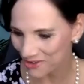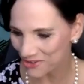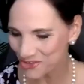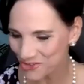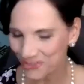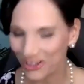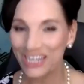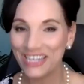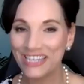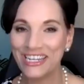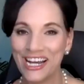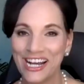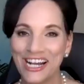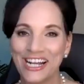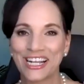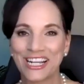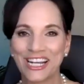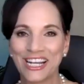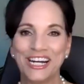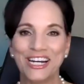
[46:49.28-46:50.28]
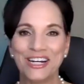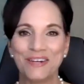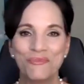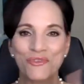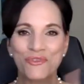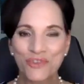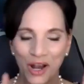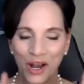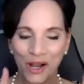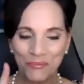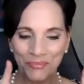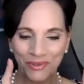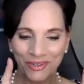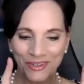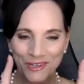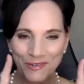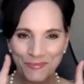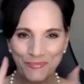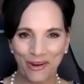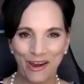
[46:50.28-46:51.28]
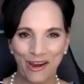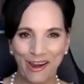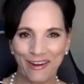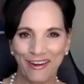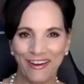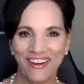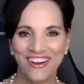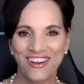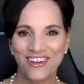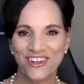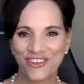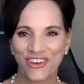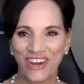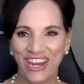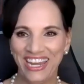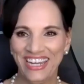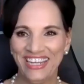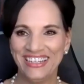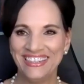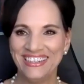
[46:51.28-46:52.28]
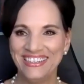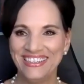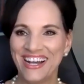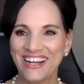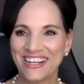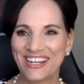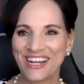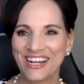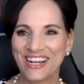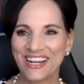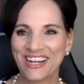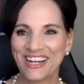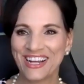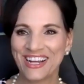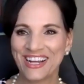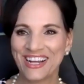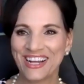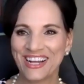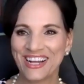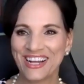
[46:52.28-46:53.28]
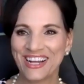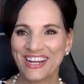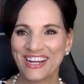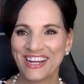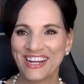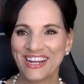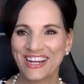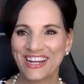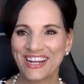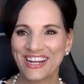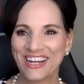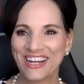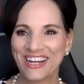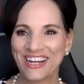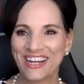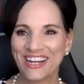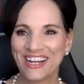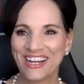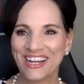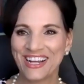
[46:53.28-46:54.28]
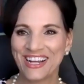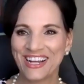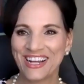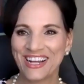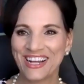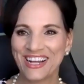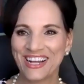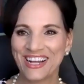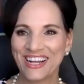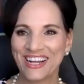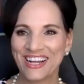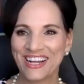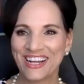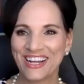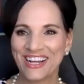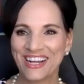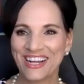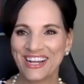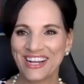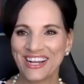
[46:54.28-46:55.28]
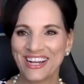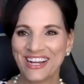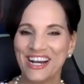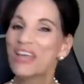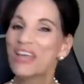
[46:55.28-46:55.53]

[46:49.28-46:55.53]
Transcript: train dot com, Trump prayer train dot com. Got it. Yeah, because I'm always a little worried that Facebook.